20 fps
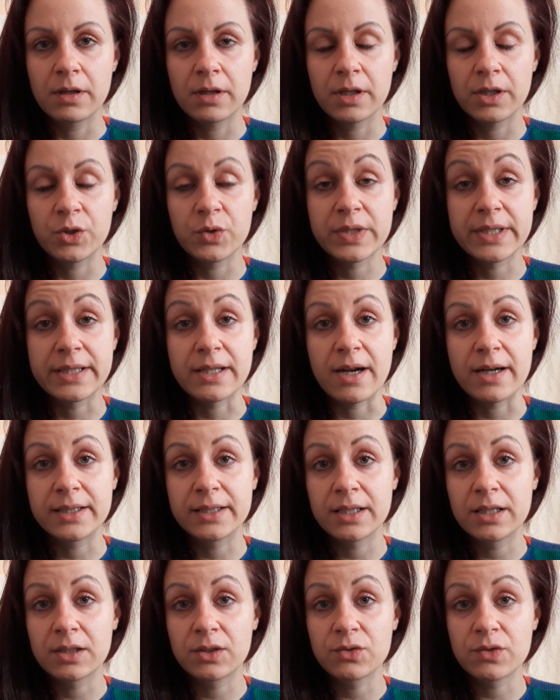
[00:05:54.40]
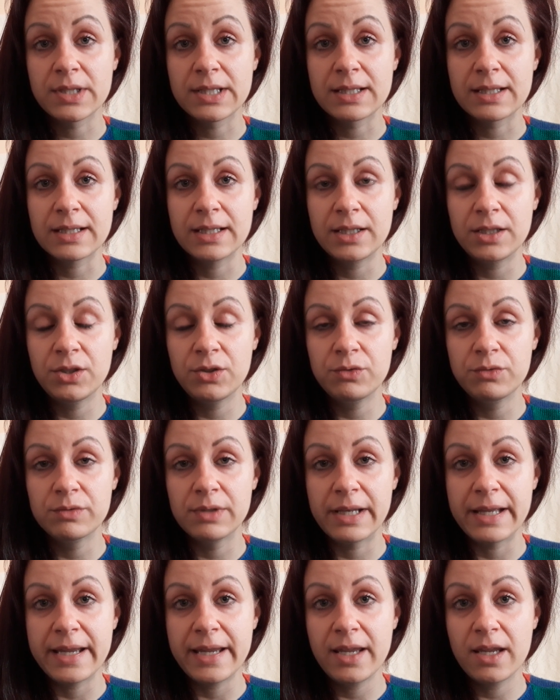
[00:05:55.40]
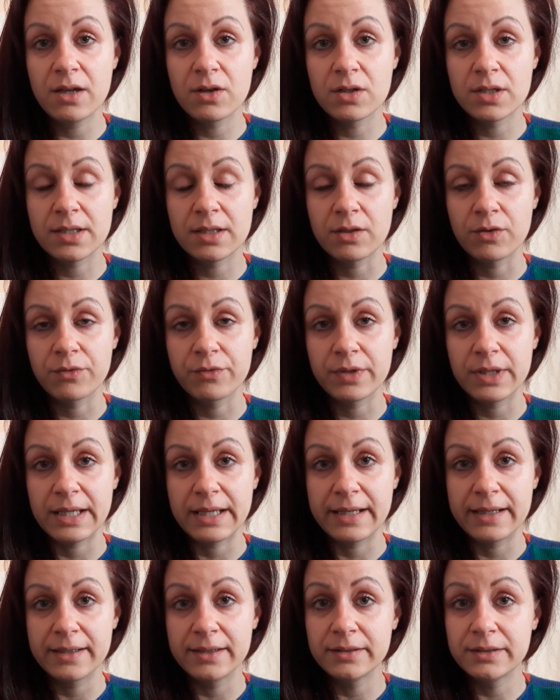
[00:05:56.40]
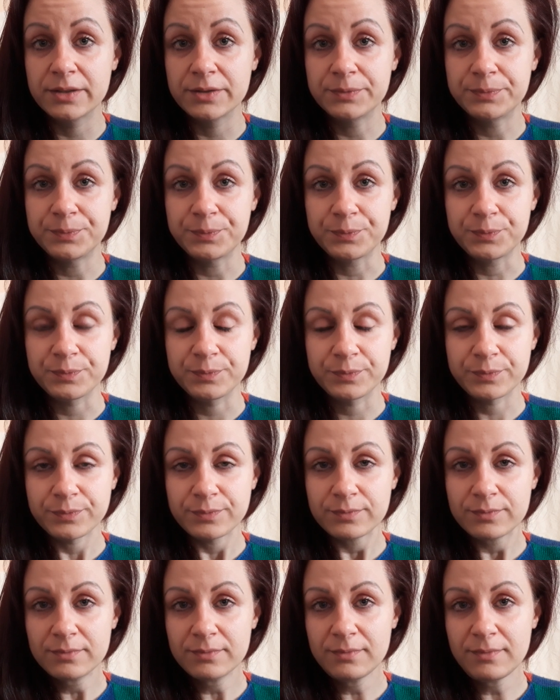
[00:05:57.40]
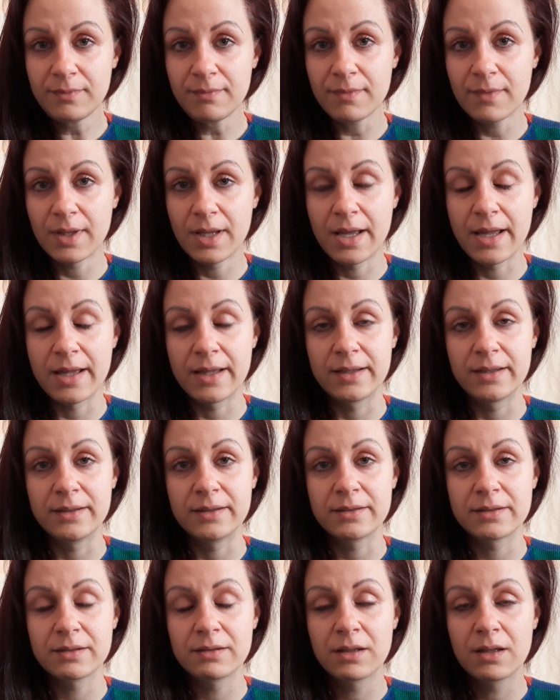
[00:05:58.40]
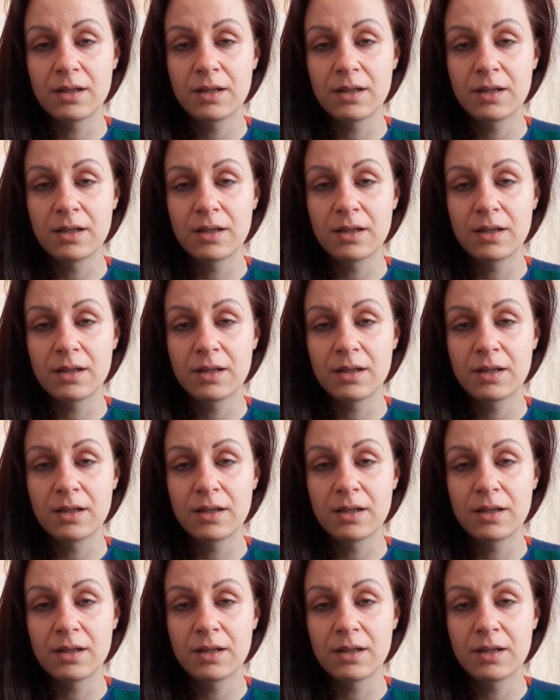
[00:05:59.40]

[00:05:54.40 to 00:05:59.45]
you started to see new layers of guilt and